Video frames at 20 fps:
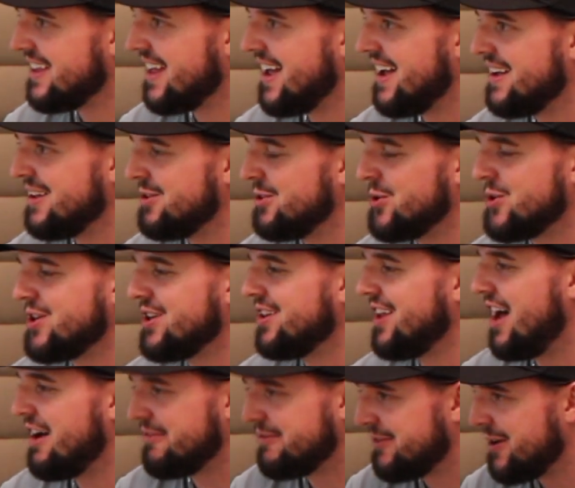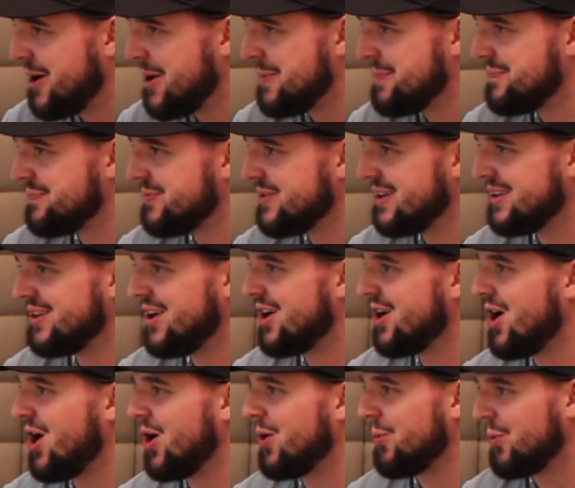That learned a lot from, a lot
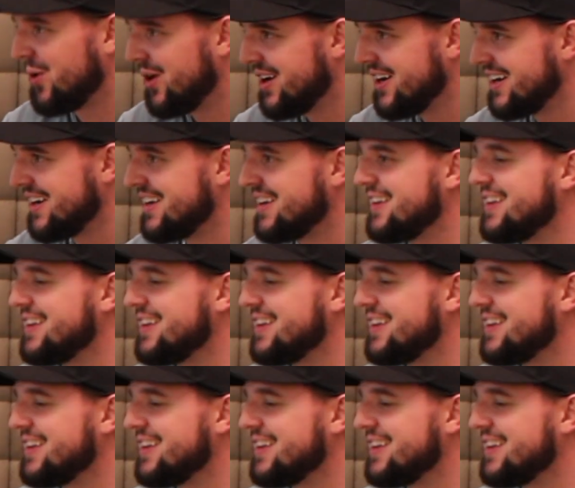of hard work.